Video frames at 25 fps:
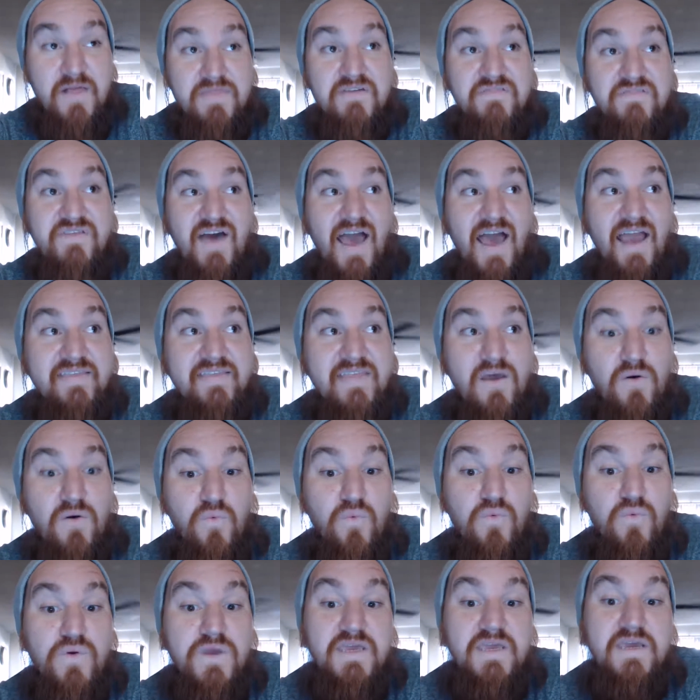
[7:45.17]
the fact that
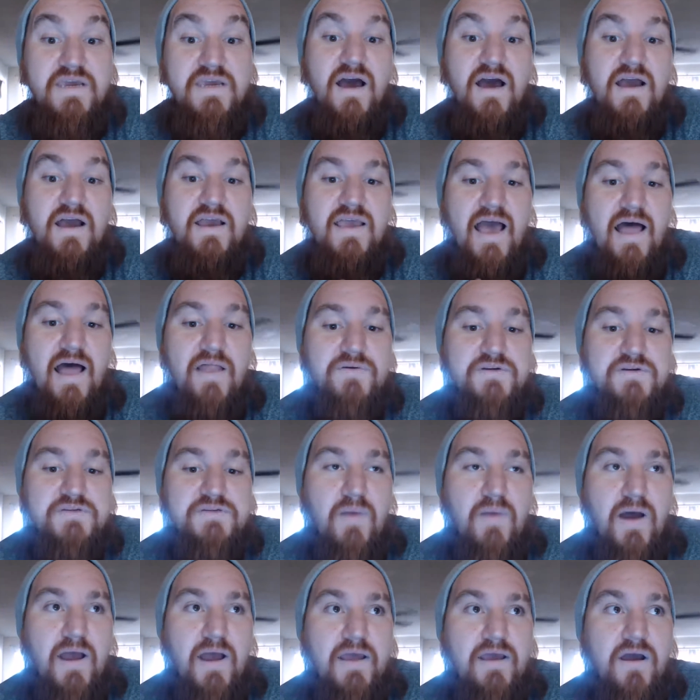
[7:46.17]
we cut calories
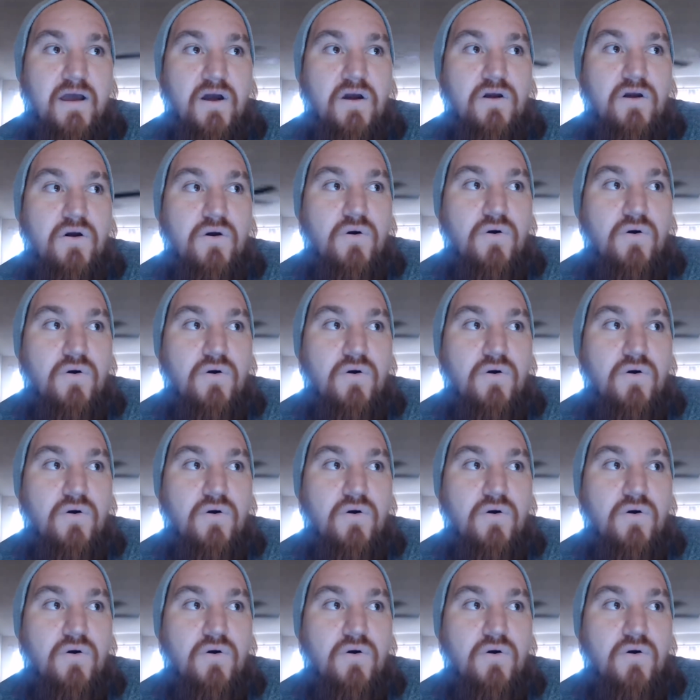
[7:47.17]
by our